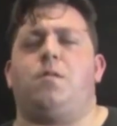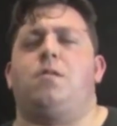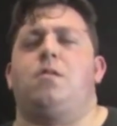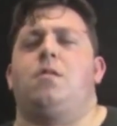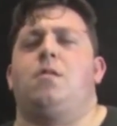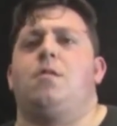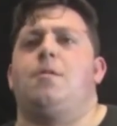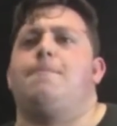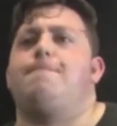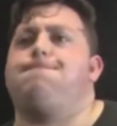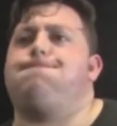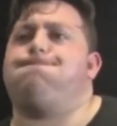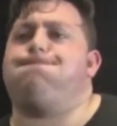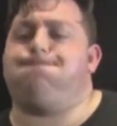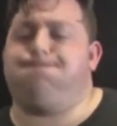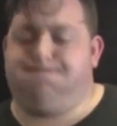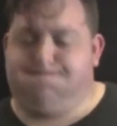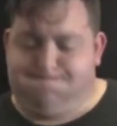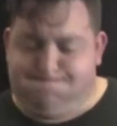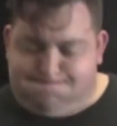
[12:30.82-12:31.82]
curls
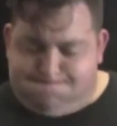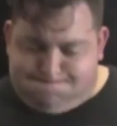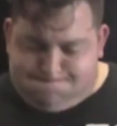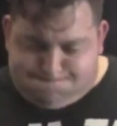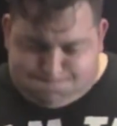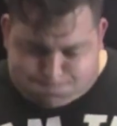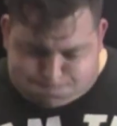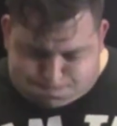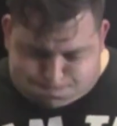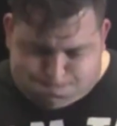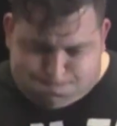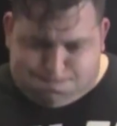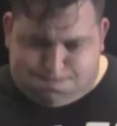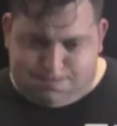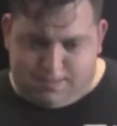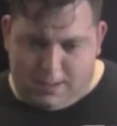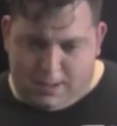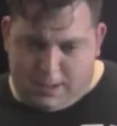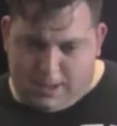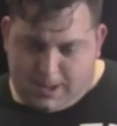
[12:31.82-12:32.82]
to get a good stretch on the
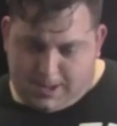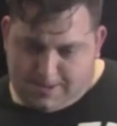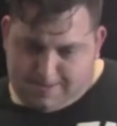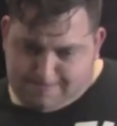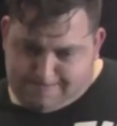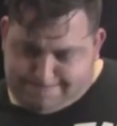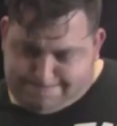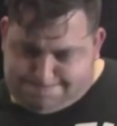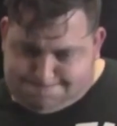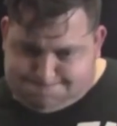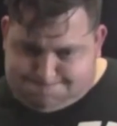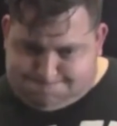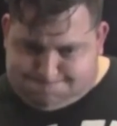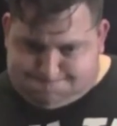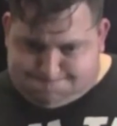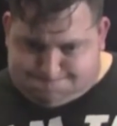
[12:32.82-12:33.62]
bicep, and that's my